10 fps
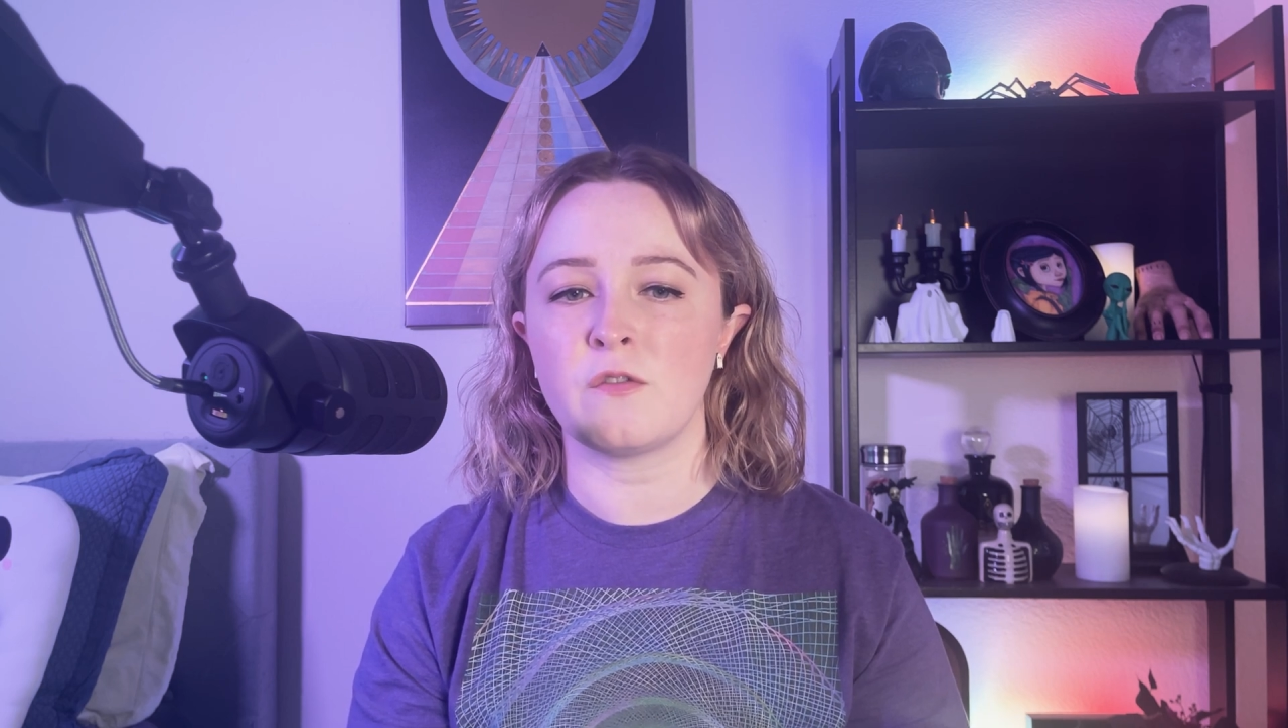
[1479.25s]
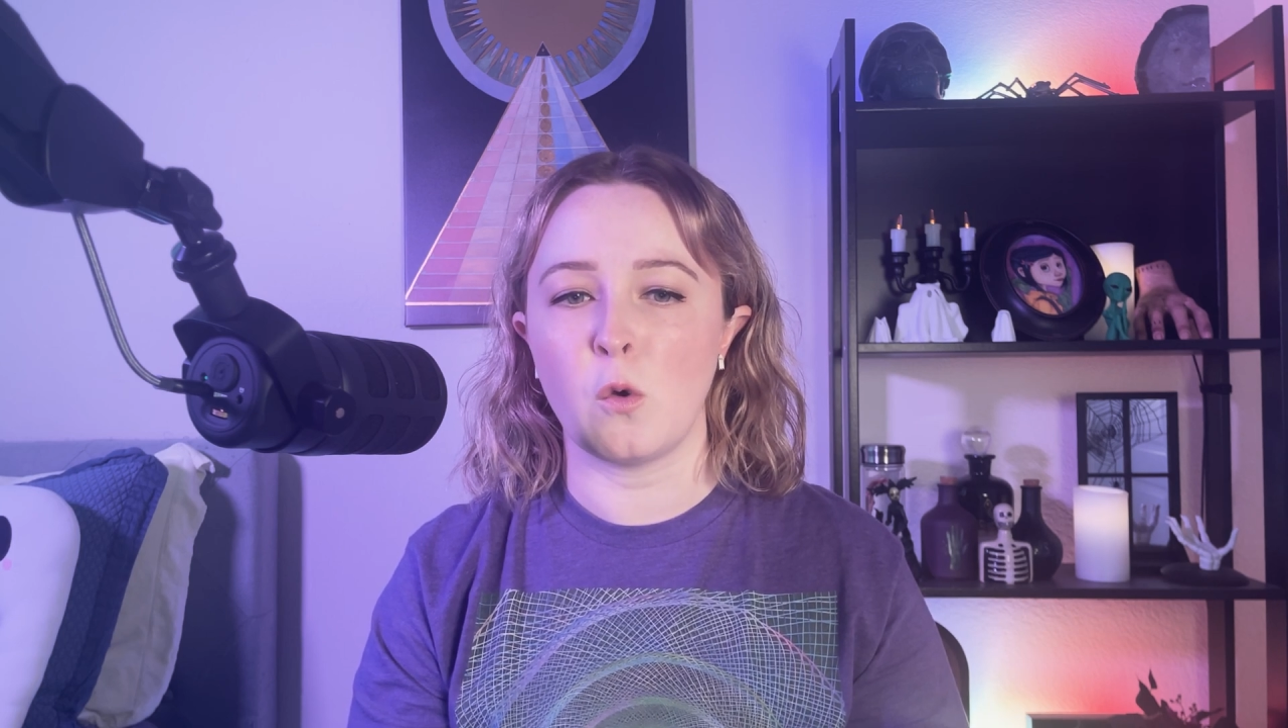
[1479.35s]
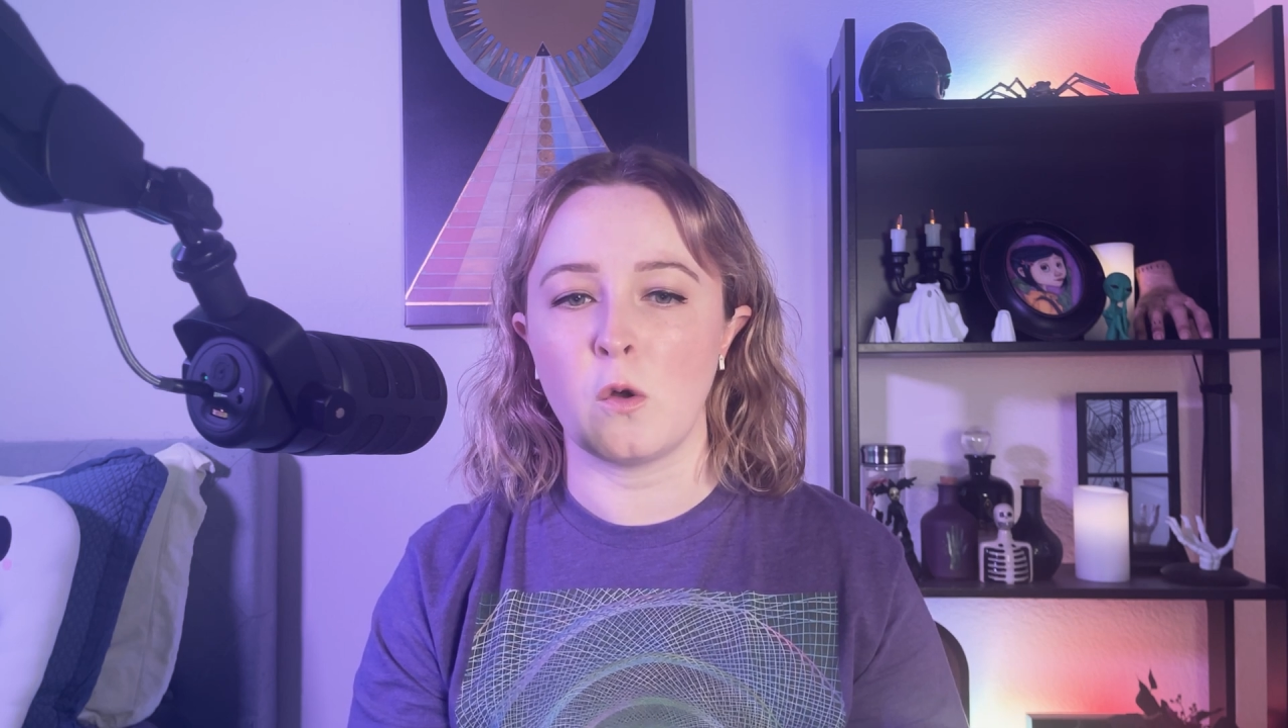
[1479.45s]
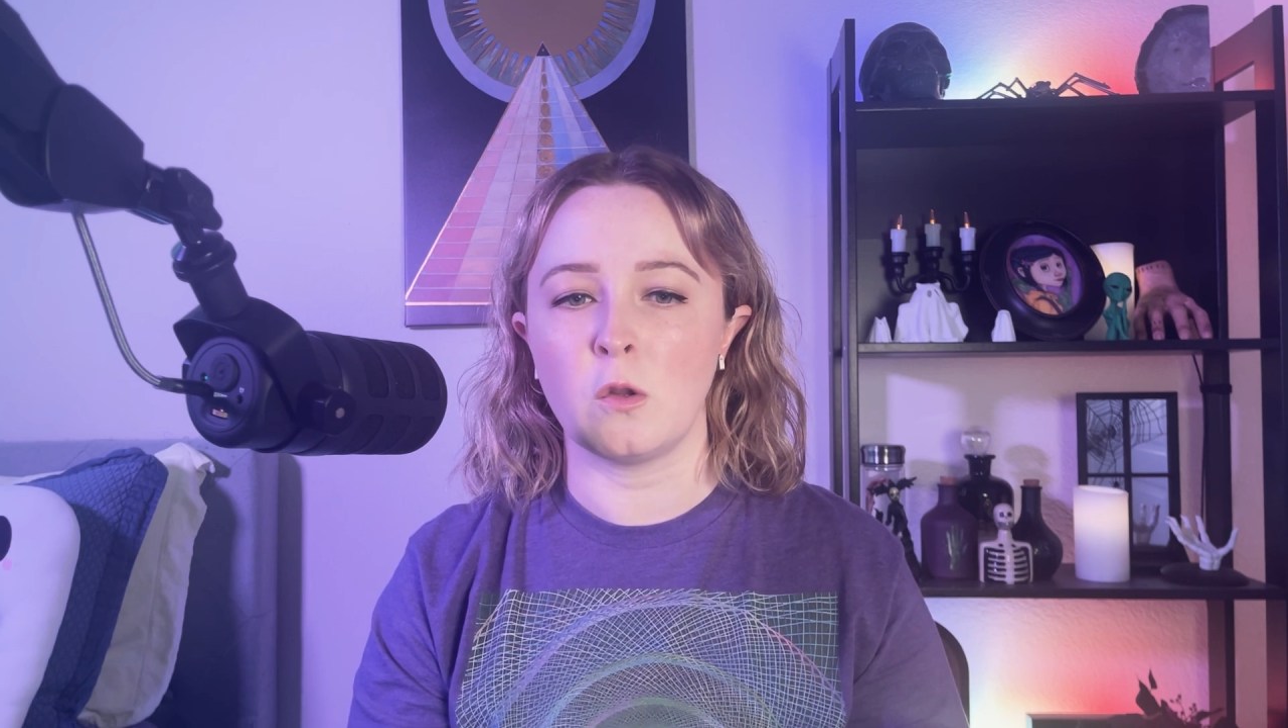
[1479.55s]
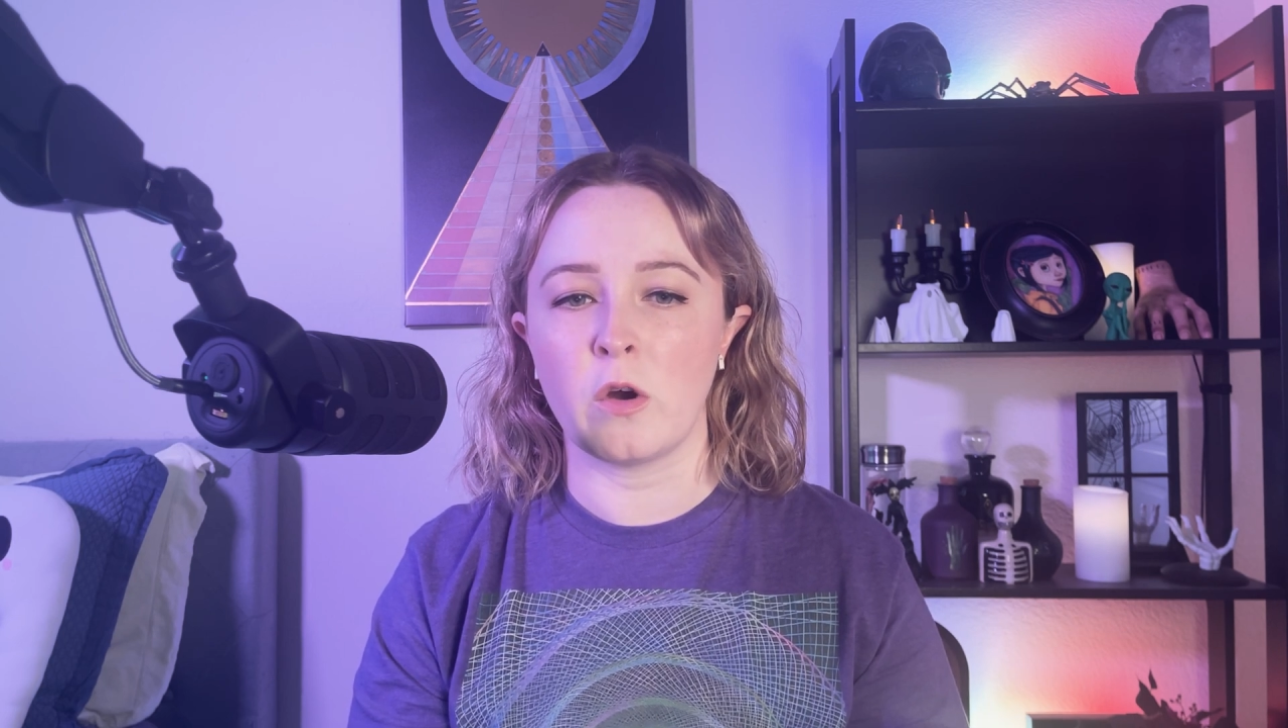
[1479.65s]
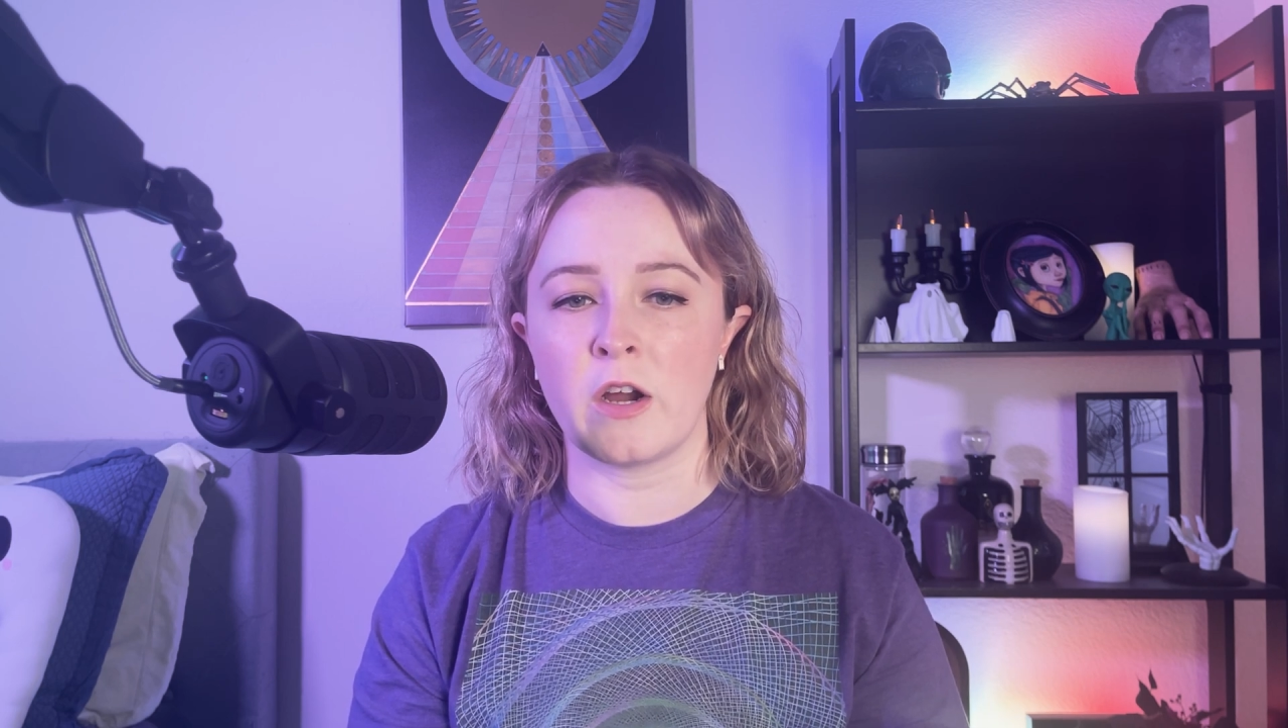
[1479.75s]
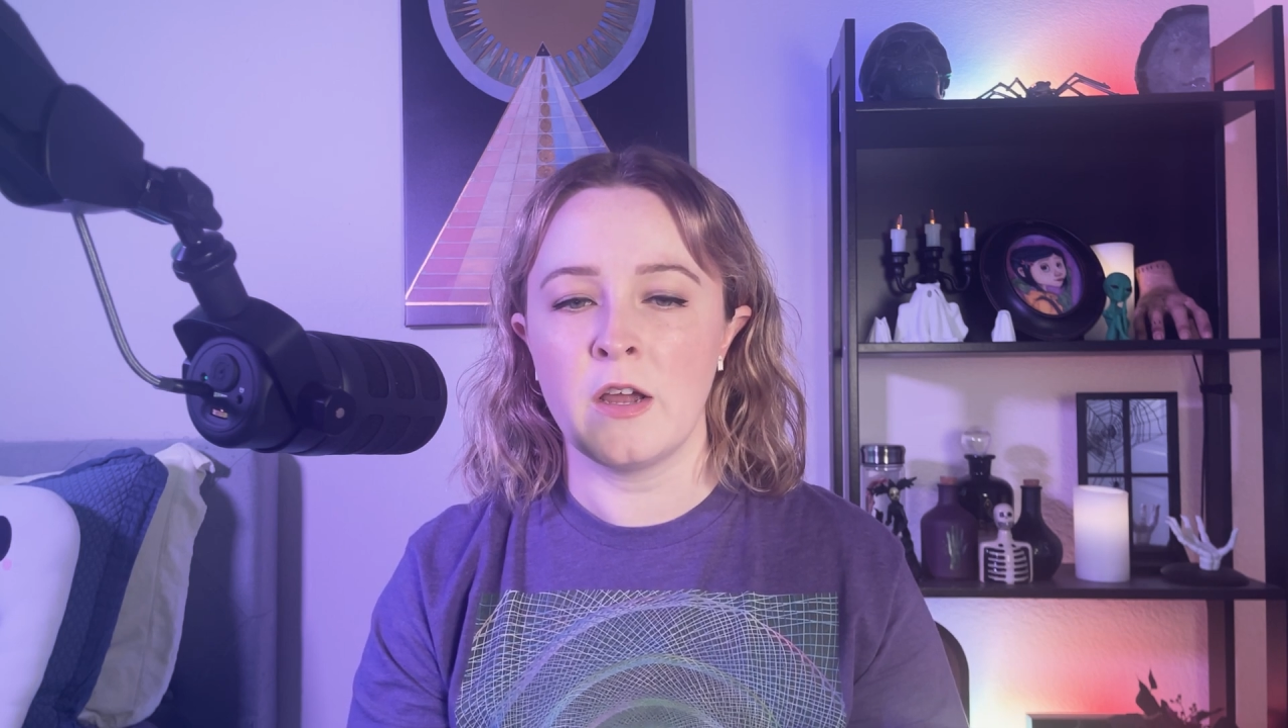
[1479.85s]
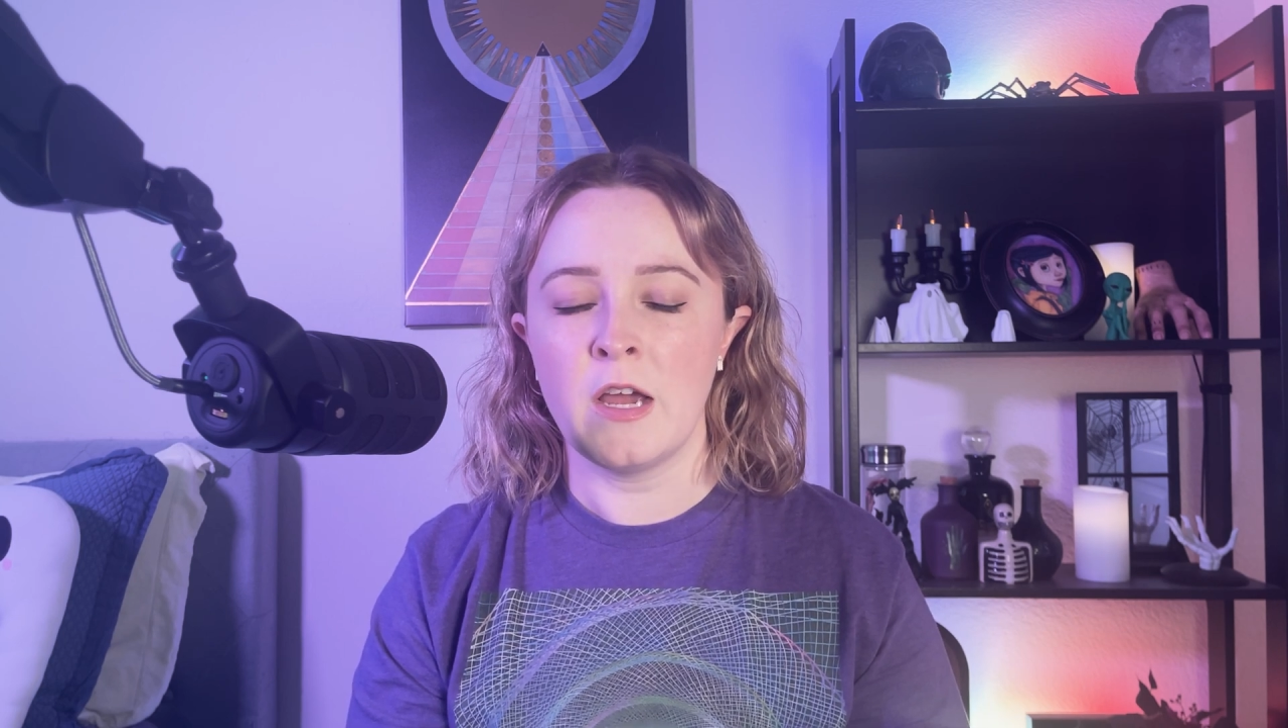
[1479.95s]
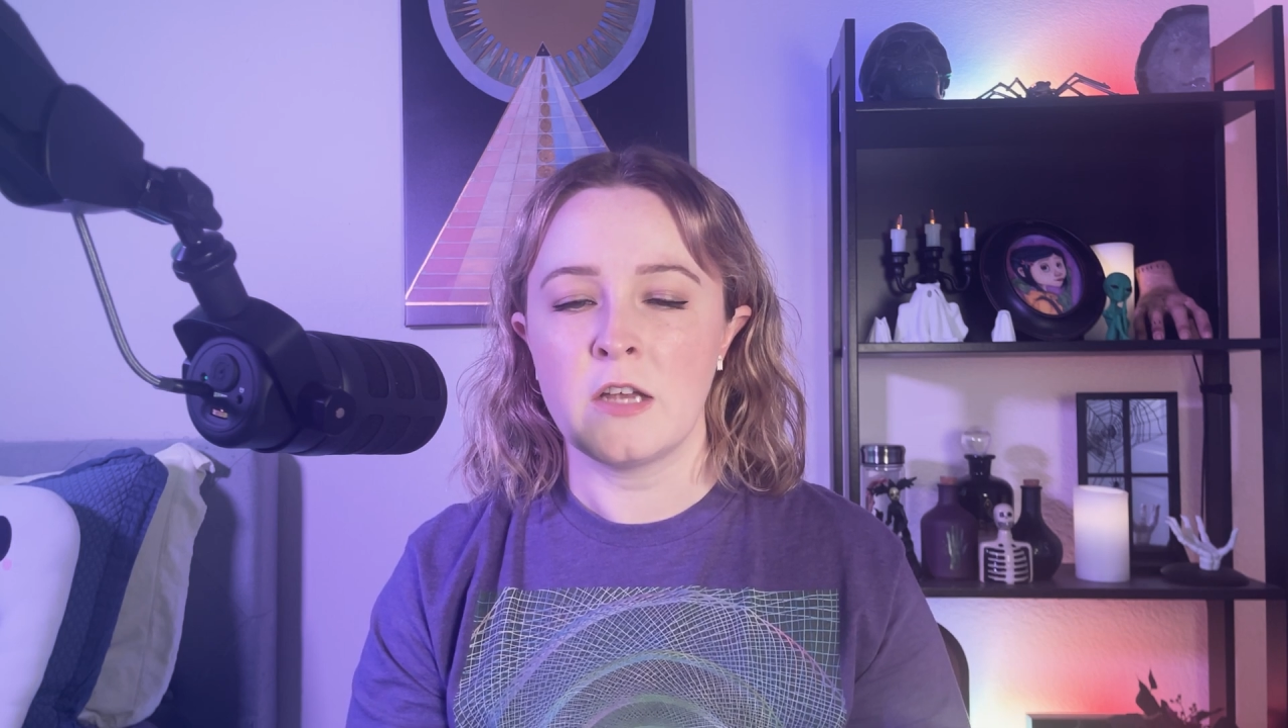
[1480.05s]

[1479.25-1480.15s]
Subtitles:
folklore